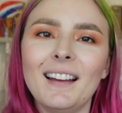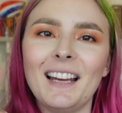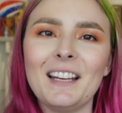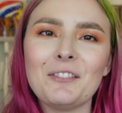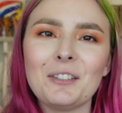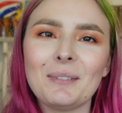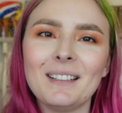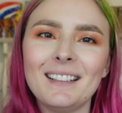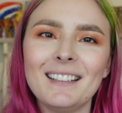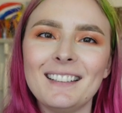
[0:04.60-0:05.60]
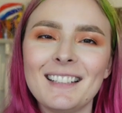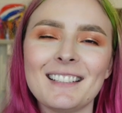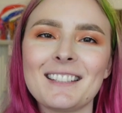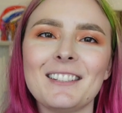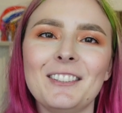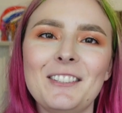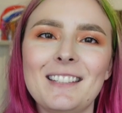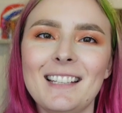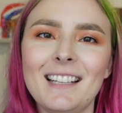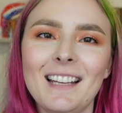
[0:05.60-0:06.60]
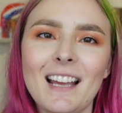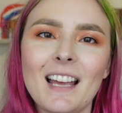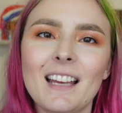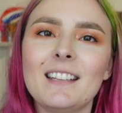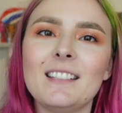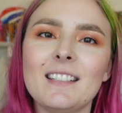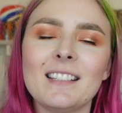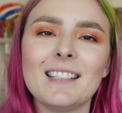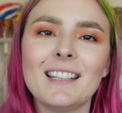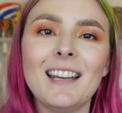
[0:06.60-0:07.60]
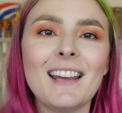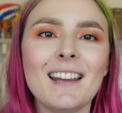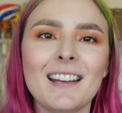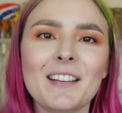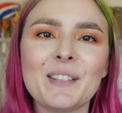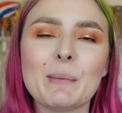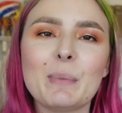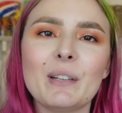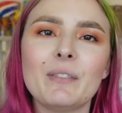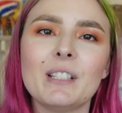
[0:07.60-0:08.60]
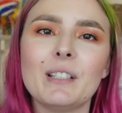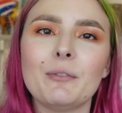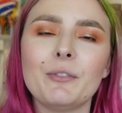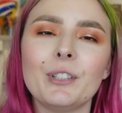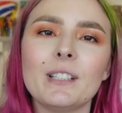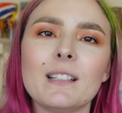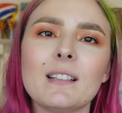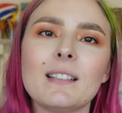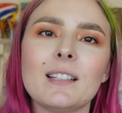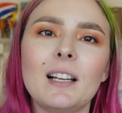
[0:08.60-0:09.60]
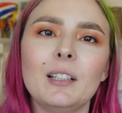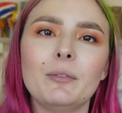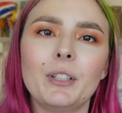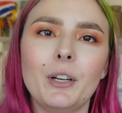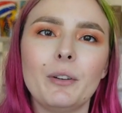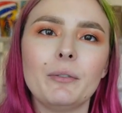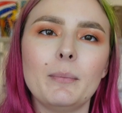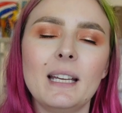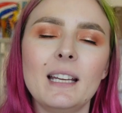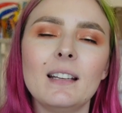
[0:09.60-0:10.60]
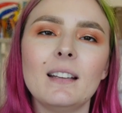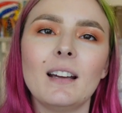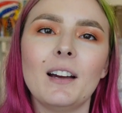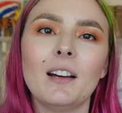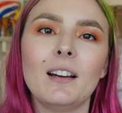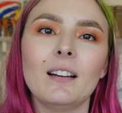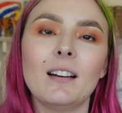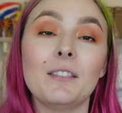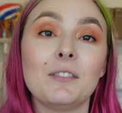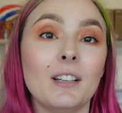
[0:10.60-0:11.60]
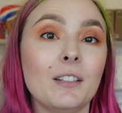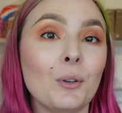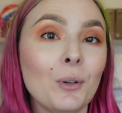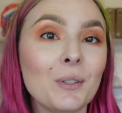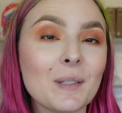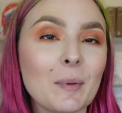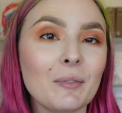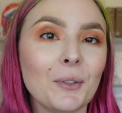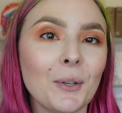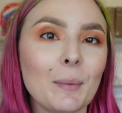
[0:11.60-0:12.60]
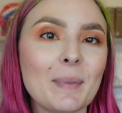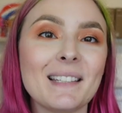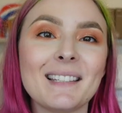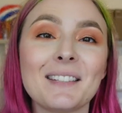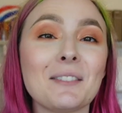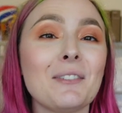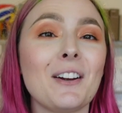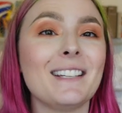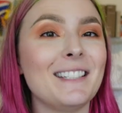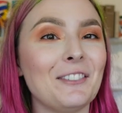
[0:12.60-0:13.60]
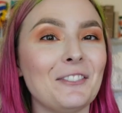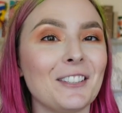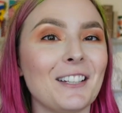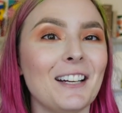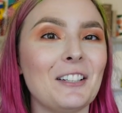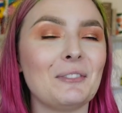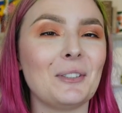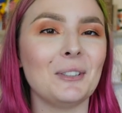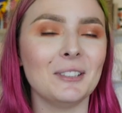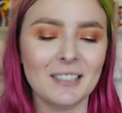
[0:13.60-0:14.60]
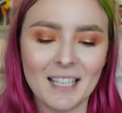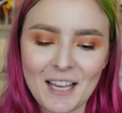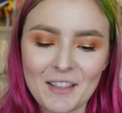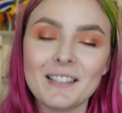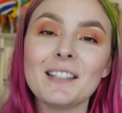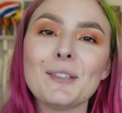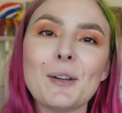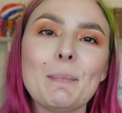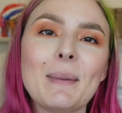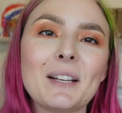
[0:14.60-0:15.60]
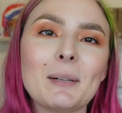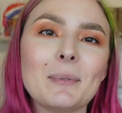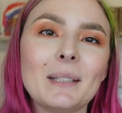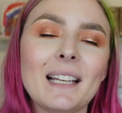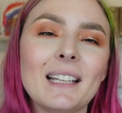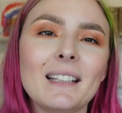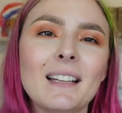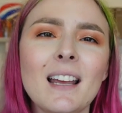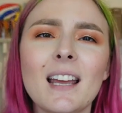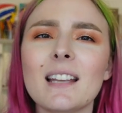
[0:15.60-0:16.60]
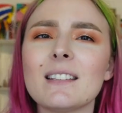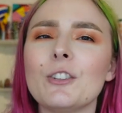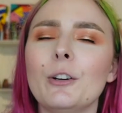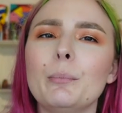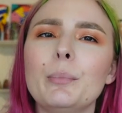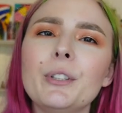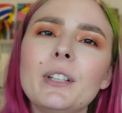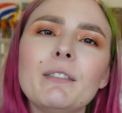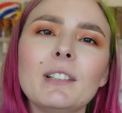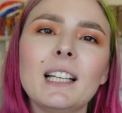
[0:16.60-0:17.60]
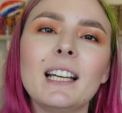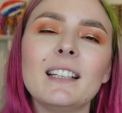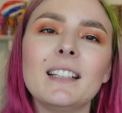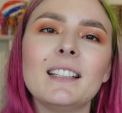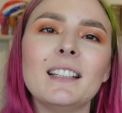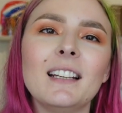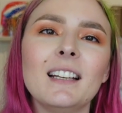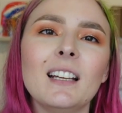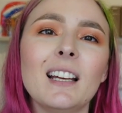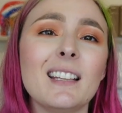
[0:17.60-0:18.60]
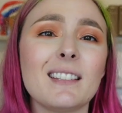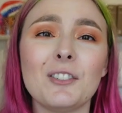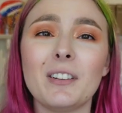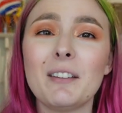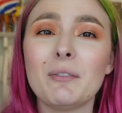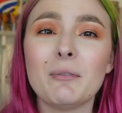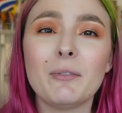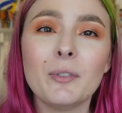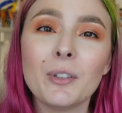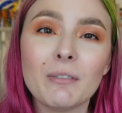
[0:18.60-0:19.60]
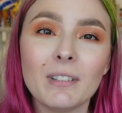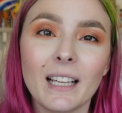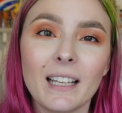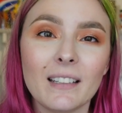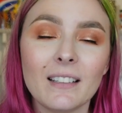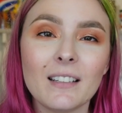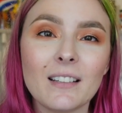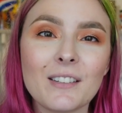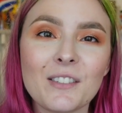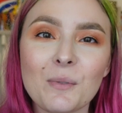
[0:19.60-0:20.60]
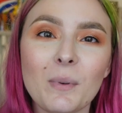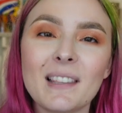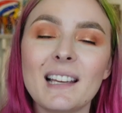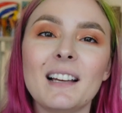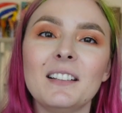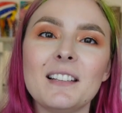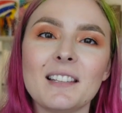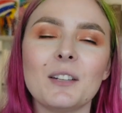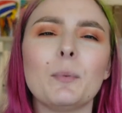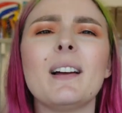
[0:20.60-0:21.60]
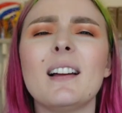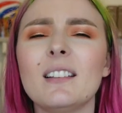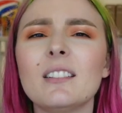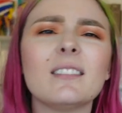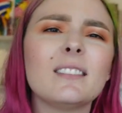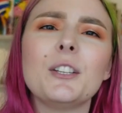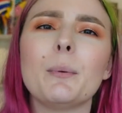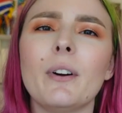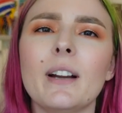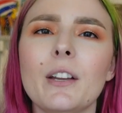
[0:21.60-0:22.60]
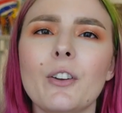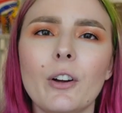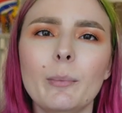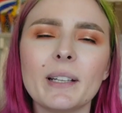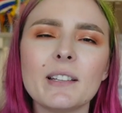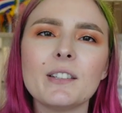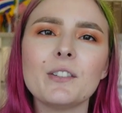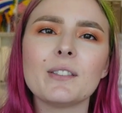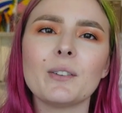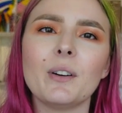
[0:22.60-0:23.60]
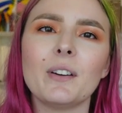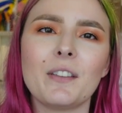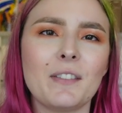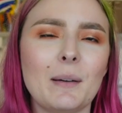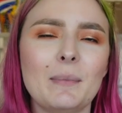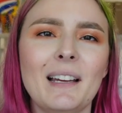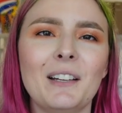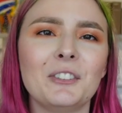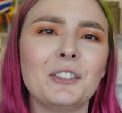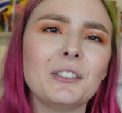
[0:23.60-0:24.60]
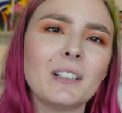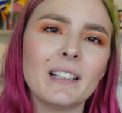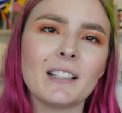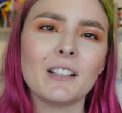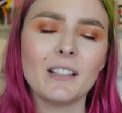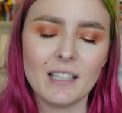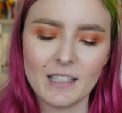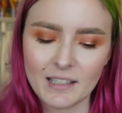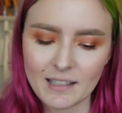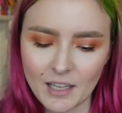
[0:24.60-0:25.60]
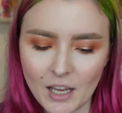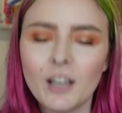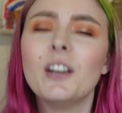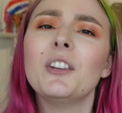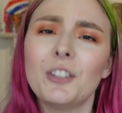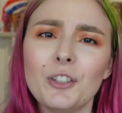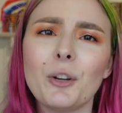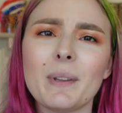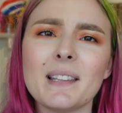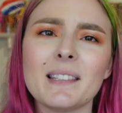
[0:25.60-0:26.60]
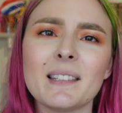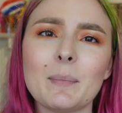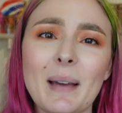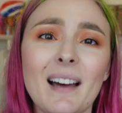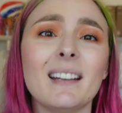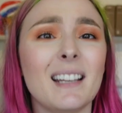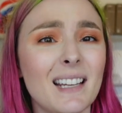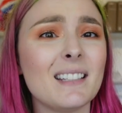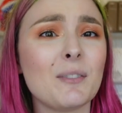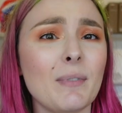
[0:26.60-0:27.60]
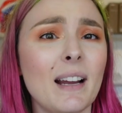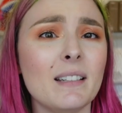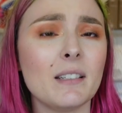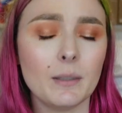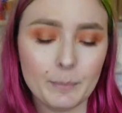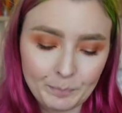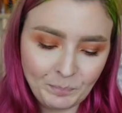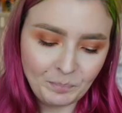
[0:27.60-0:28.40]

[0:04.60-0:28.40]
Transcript: Hey everyone, it's Lucy and today is a bit of a different style of video for me. Uh, I've done hauls before, but this is a very different kind of haul. This is not makeup related, it's not beauty related, it's not even food related. So what the hell is it? Well, you already know because you saw the thumbnail, you clicked on this, you know what this is about. It's random,